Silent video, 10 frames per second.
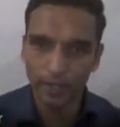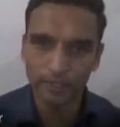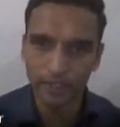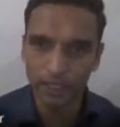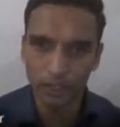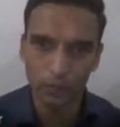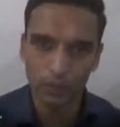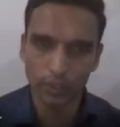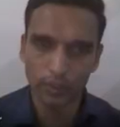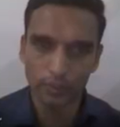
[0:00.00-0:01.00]

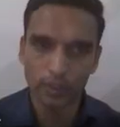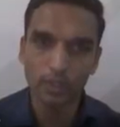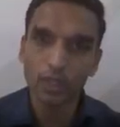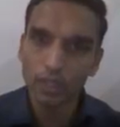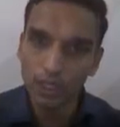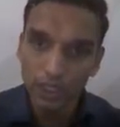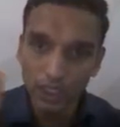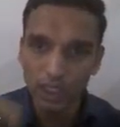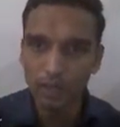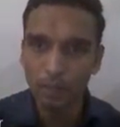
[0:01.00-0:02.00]
execute a
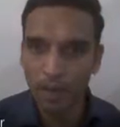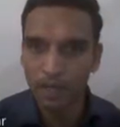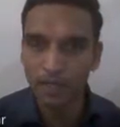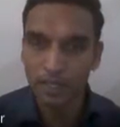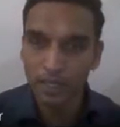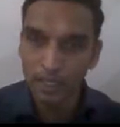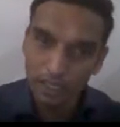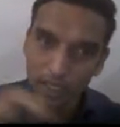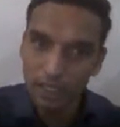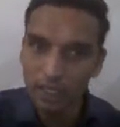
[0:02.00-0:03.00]
command
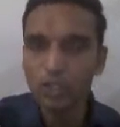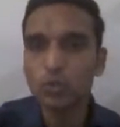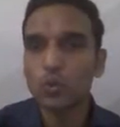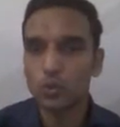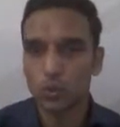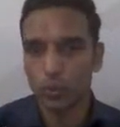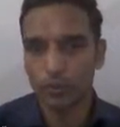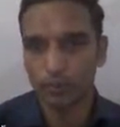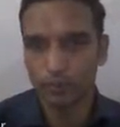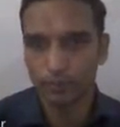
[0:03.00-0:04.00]
in a source code,
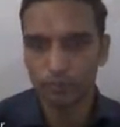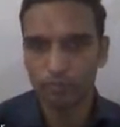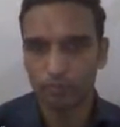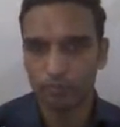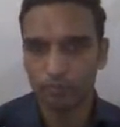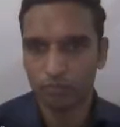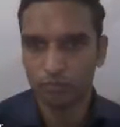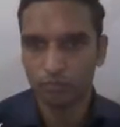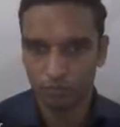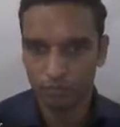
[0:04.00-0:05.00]

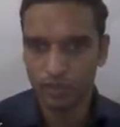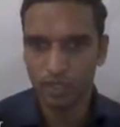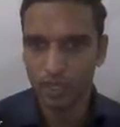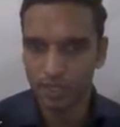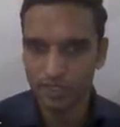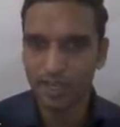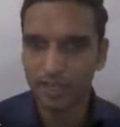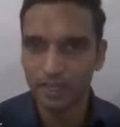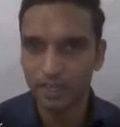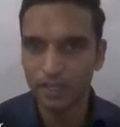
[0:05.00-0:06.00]
see, understand
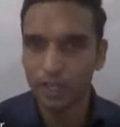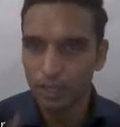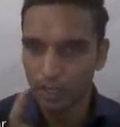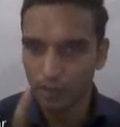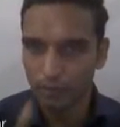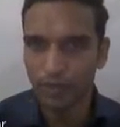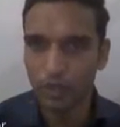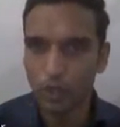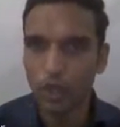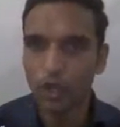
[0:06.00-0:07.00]
it? If
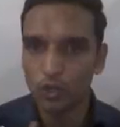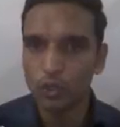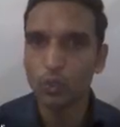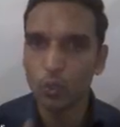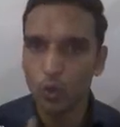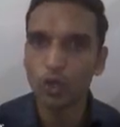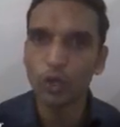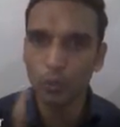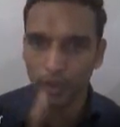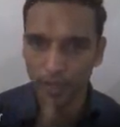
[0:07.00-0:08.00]
at all you want
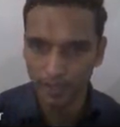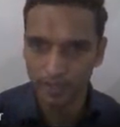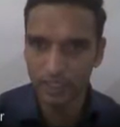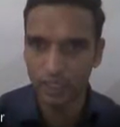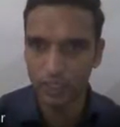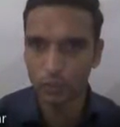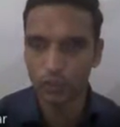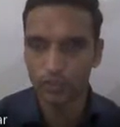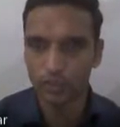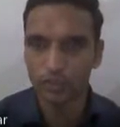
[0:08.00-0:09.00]
to
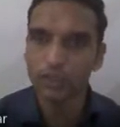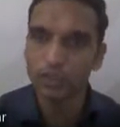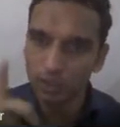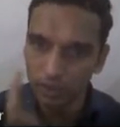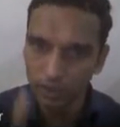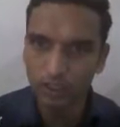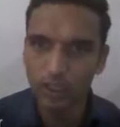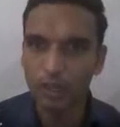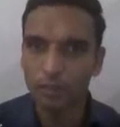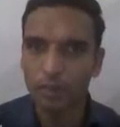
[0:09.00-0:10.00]
execute a
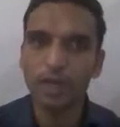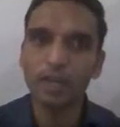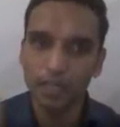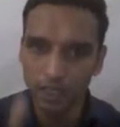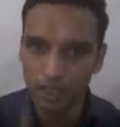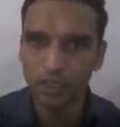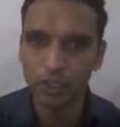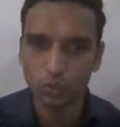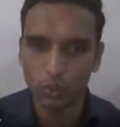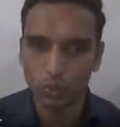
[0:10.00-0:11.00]
command in
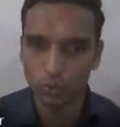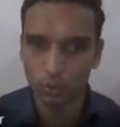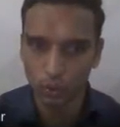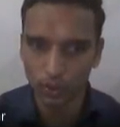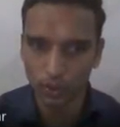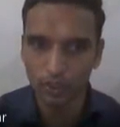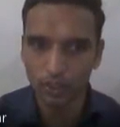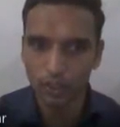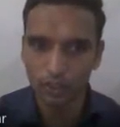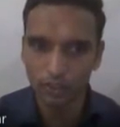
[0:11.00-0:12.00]
the source code,
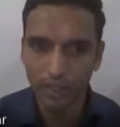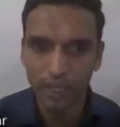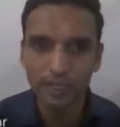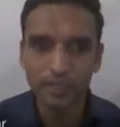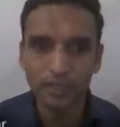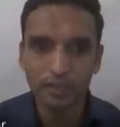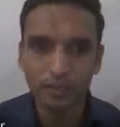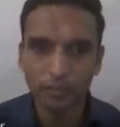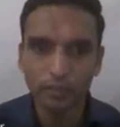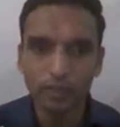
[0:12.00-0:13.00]
then
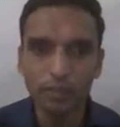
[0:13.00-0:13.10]
we